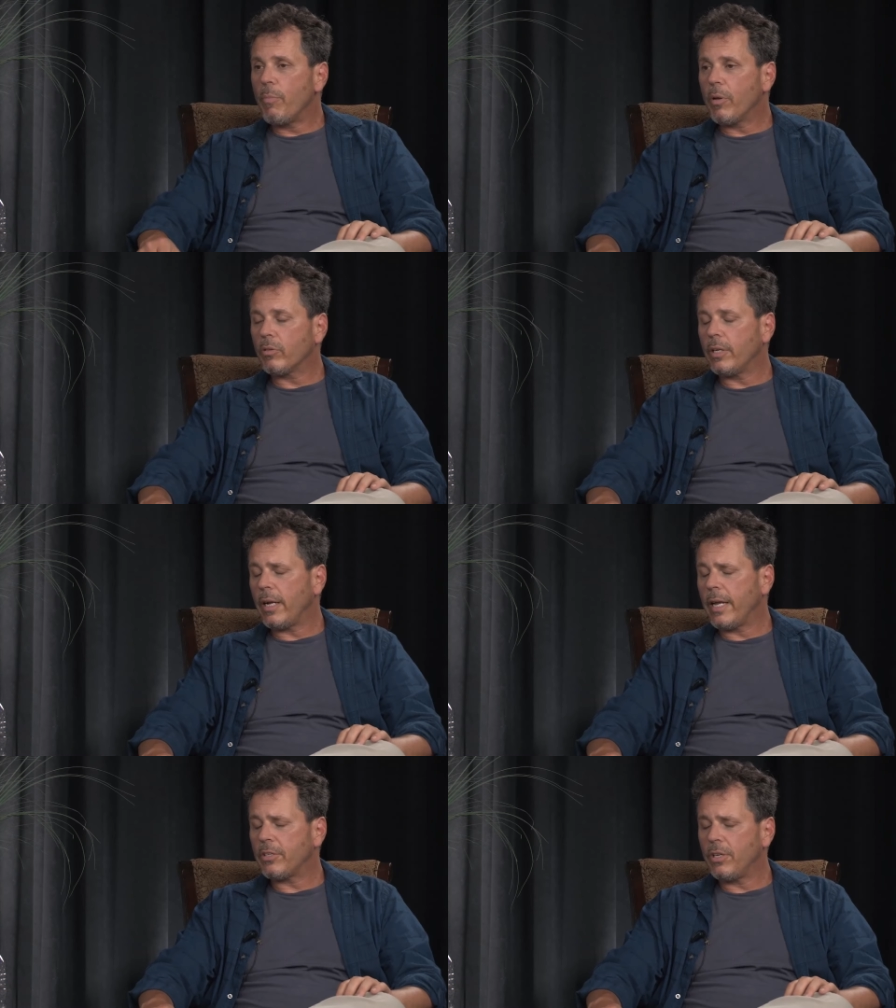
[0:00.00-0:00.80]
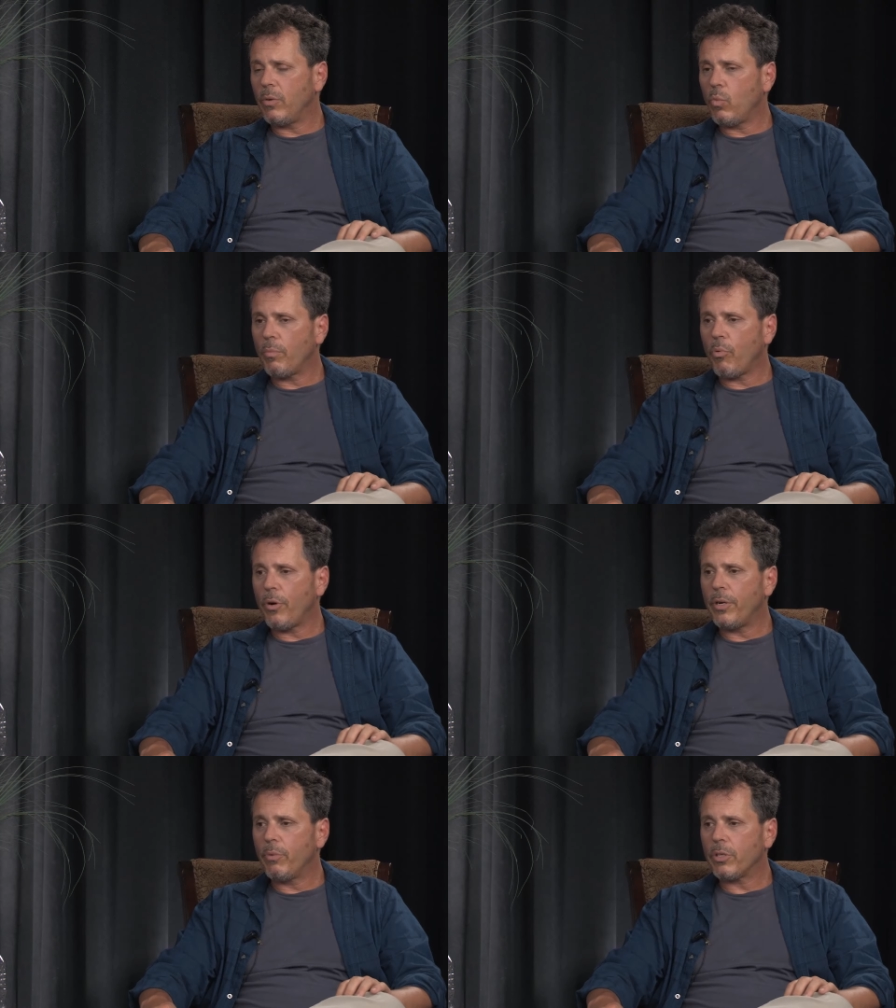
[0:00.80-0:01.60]
rebuilt it. I guess it, at one
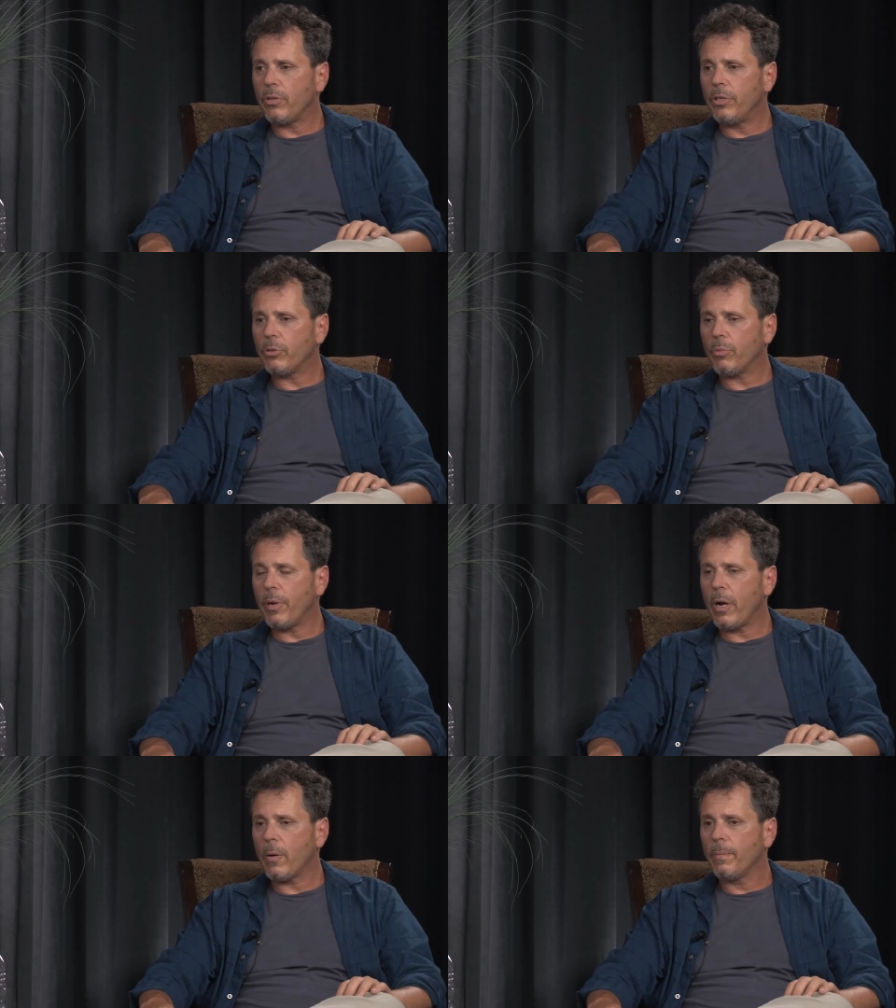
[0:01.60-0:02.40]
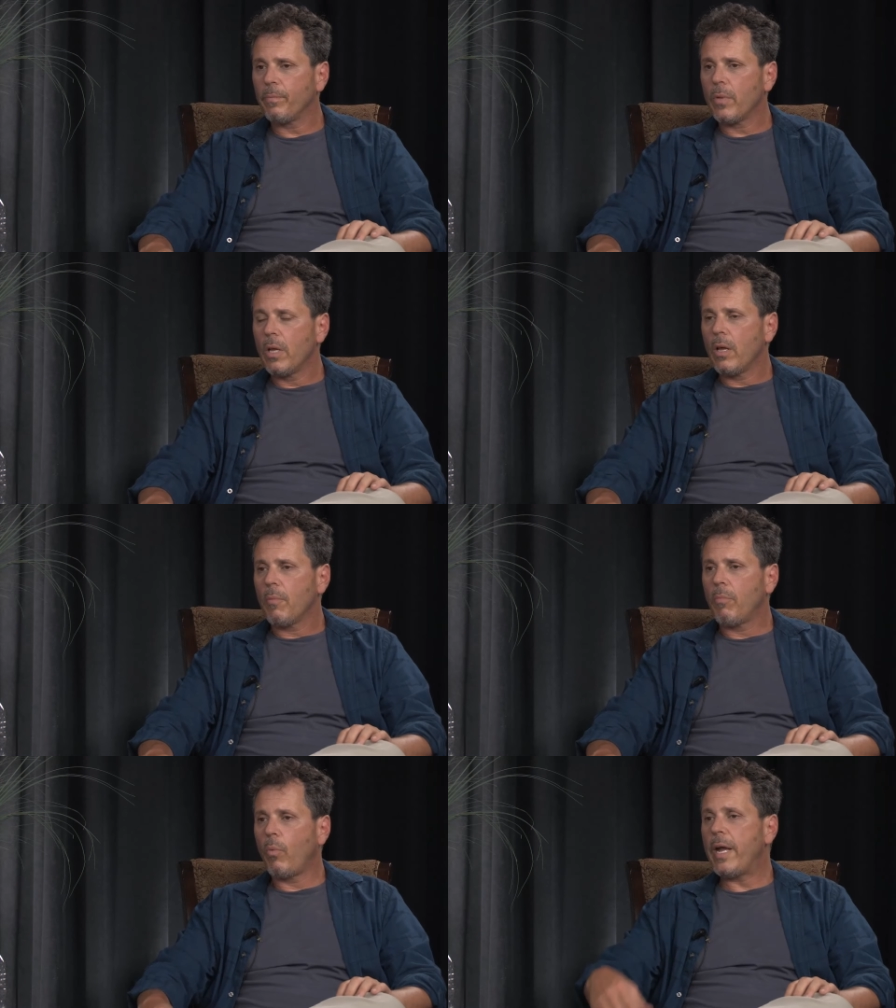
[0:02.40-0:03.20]
point it was under disrepair,
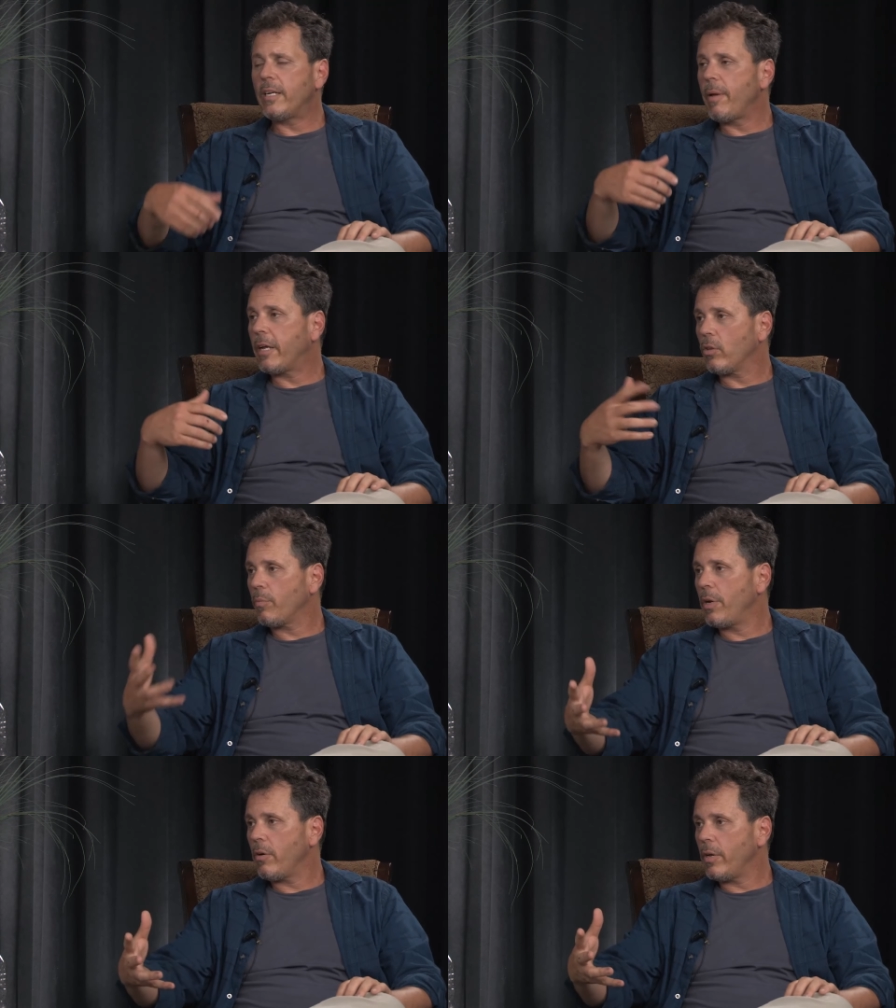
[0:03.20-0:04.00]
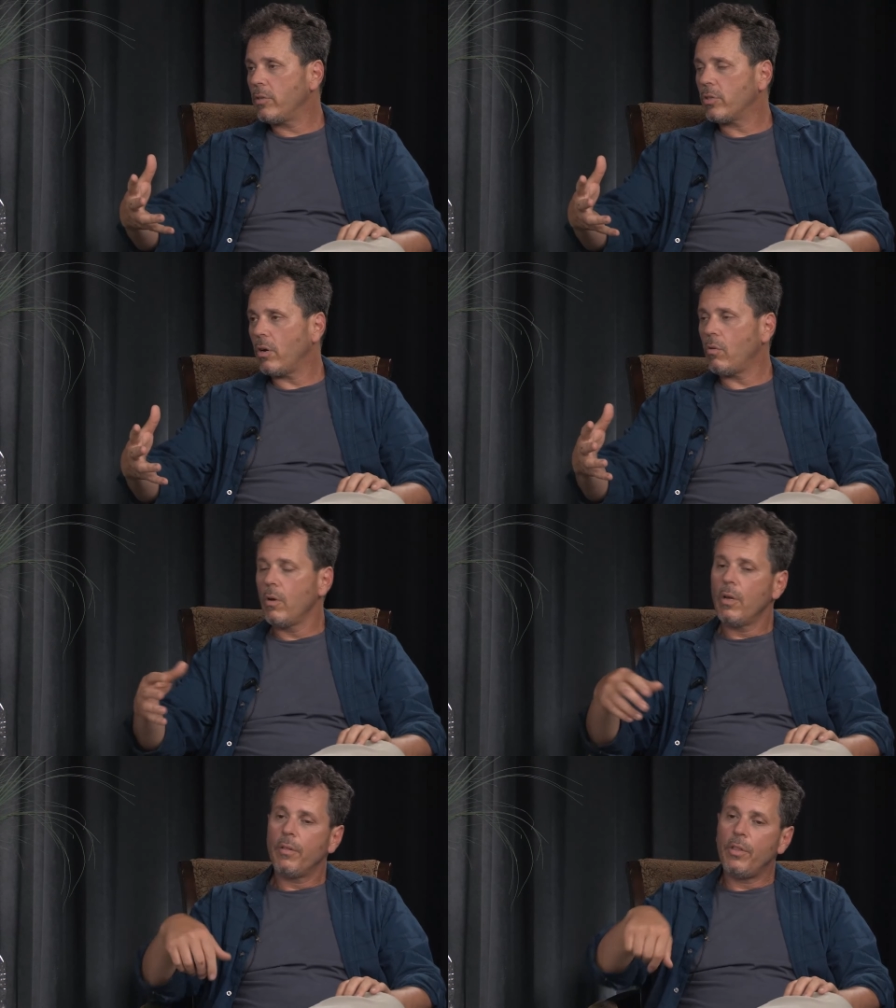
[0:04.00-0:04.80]
but we had to make it look period.
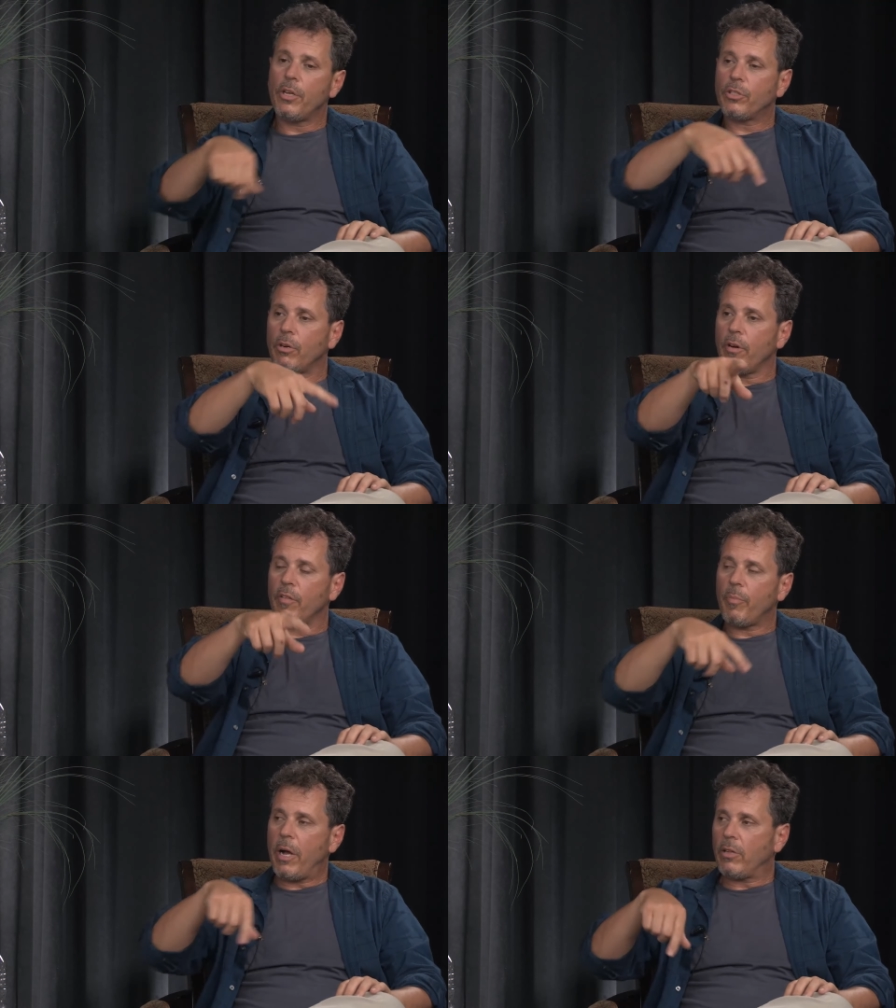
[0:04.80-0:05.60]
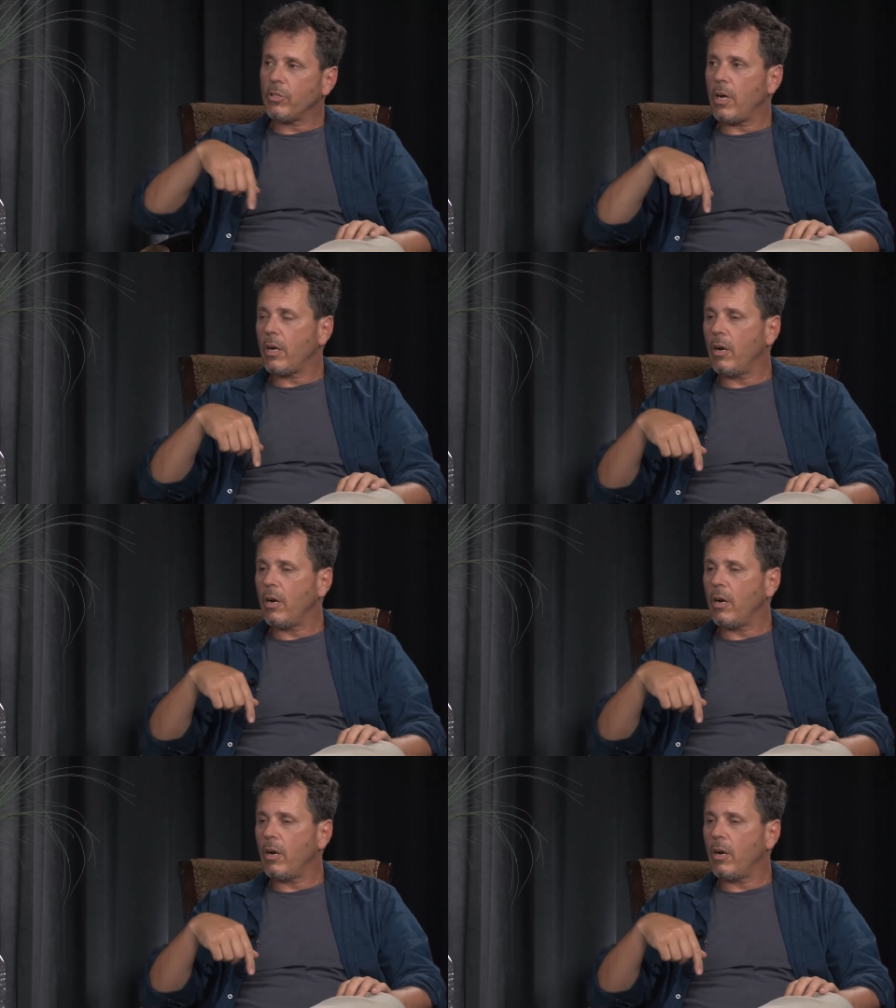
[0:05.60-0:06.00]
So the exterior of the palace got